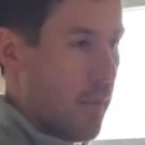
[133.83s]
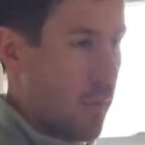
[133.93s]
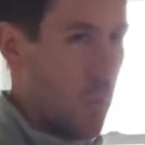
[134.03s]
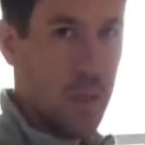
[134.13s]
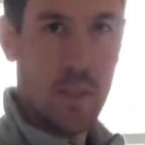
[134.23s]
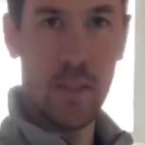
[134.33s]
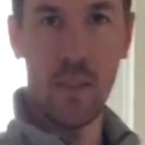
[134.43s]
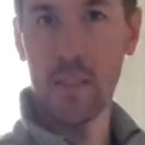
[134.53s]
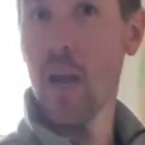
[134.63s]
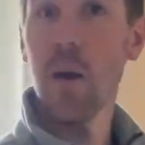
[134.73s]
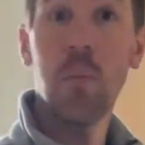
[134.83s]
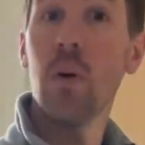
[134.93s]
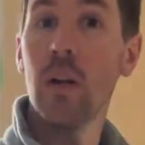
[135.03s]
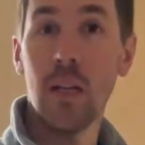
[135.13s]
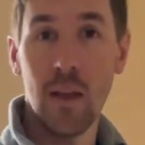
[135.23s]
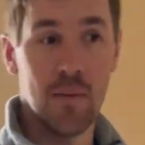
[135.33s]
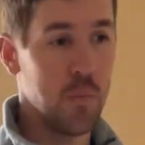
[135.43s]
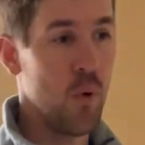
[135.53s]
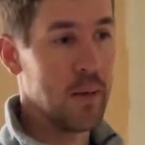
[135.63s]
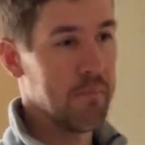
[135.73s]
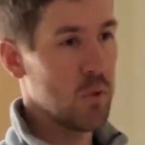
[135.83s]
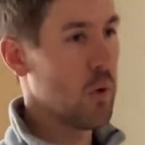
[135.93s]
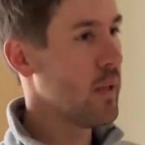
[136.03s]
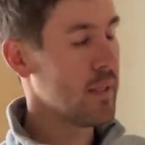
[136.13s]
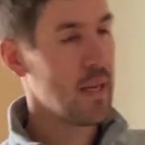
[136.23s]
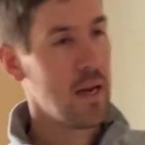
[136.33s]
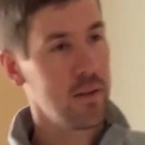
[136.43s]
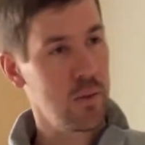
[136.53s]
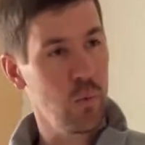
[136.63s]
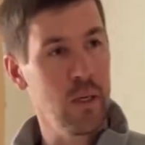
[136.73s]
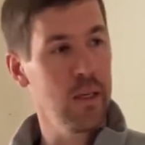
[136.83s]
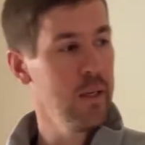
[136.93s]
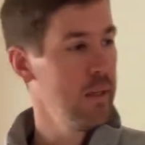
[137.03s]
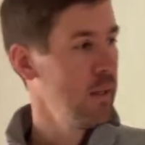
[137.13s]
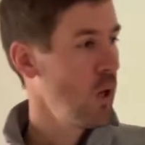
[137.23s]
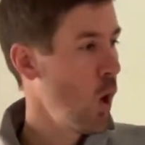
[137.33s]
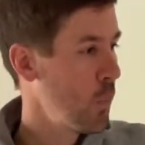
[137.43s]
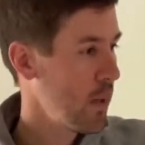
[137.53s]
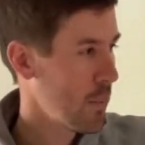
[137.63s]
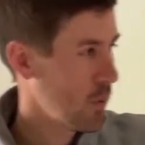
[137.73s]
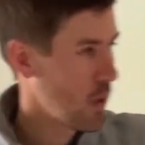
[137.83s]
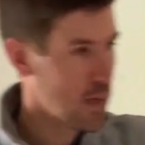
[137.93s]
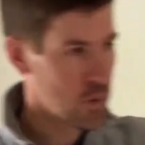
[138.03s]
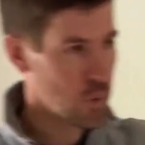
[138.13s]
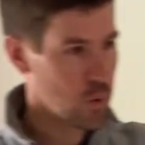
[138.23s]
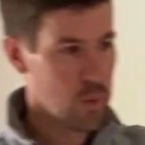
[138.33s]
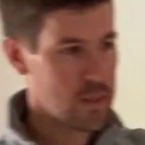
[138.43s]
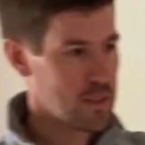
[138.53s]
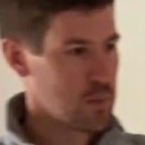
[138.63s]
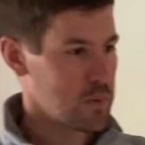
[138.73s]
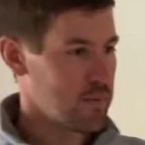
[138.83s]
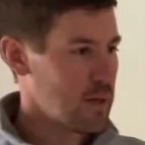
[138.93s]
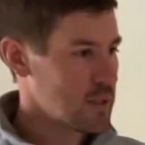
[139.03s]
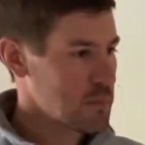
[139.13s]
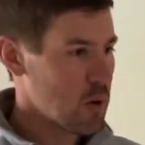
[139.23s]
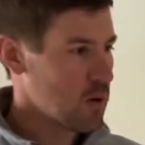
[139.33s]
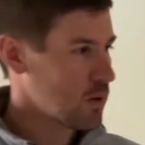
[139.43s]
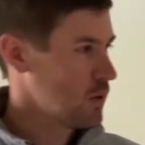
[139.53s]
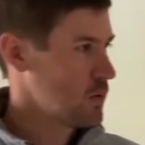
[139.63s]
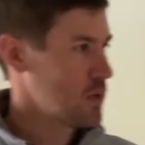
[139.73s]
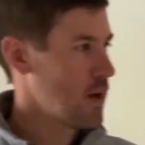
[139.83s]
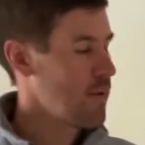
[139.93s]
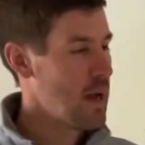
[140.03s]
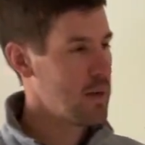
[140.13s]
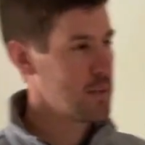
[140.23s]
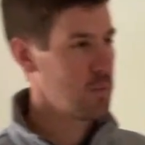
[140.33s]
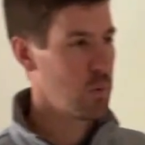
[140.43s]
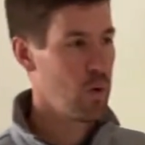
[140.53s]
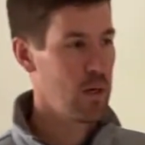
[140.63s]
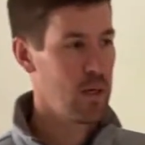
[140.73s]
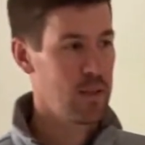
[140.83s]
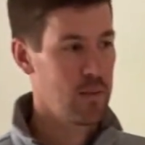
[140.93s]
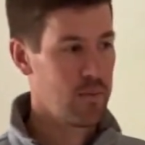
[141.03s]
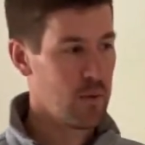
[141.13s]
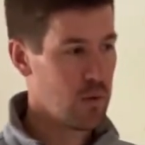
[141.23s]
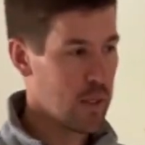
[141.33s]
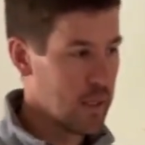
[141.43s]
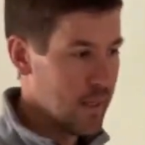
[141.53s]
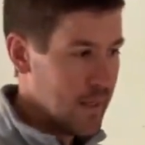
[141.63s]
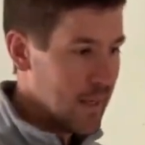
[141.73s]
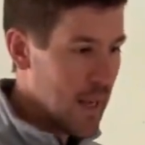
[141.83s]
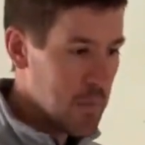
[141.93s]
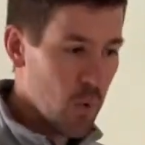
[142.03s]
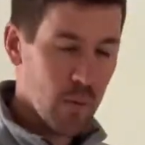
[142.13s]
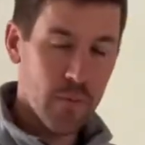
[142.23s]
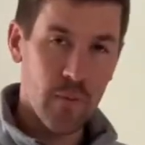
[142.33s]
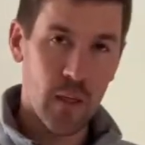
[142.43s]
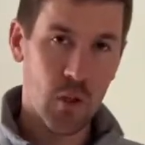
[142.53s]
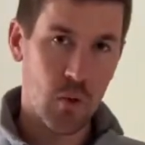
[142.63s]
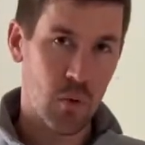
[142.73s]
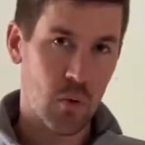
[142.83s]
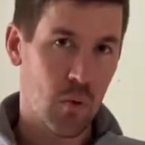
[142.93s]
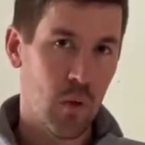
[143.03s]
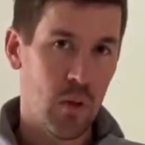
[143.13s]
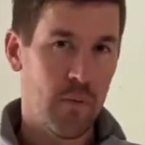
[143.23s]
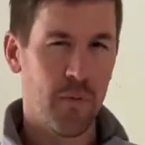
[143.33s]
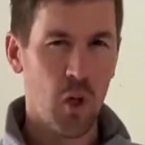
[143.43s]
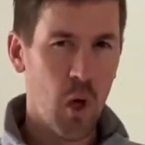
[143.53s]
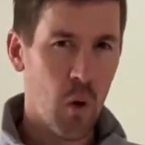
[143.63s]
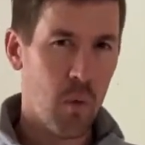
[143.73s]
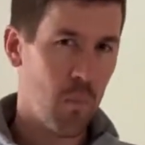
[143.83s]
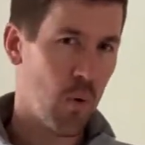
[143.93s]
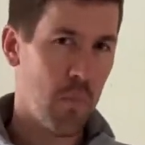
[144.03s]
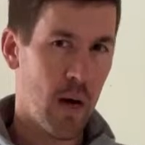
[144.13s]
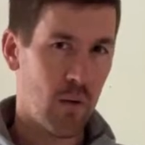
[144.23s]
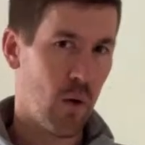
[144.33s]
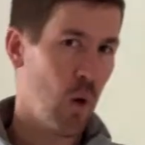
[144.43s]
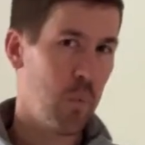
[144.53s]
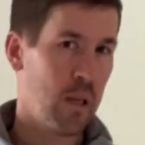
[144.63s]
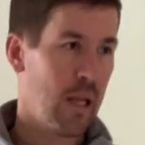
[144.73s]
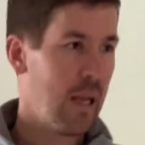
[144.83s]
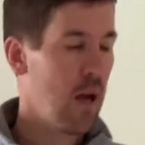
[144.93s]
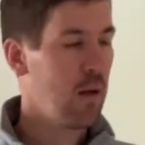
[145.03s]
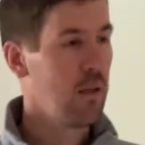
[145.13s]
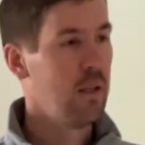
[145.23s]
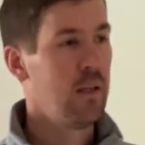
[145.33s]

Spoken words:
what's desirable at any given point. So in this house, we opened up a lot of doorways. This was a very small, closed-off house, and we wanted it to feel like it had a more functional flow, a more modern, open layout.